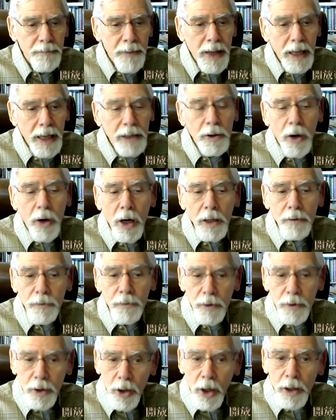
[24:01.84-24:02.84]
and
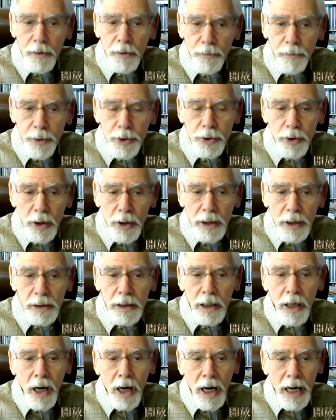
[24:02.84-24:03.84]
all of which are on
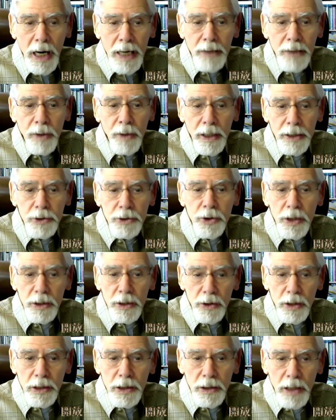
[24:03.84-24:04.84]
high-rise
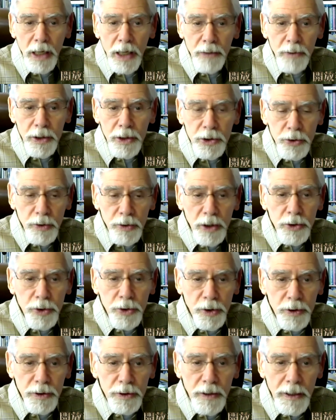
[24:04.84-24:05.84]

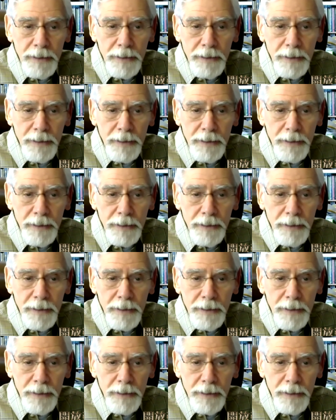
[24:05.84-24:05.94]
structures.